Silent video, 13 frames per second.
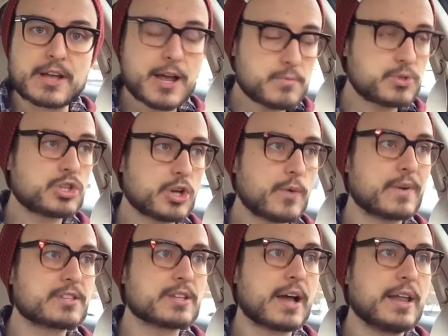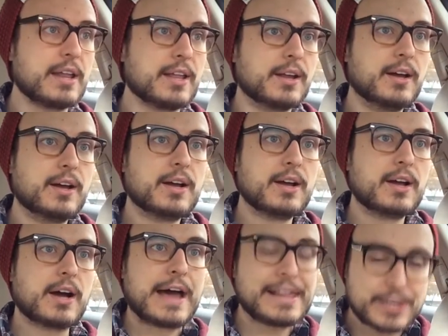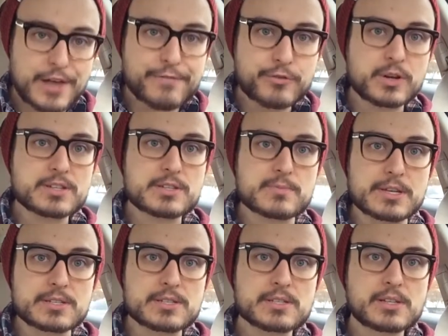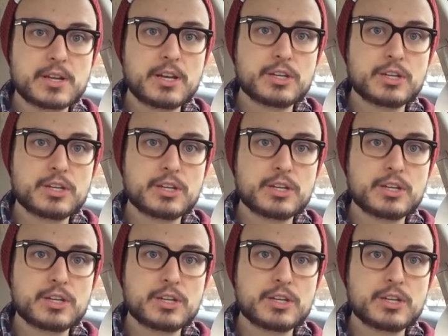I'm so excited. I love Christmas.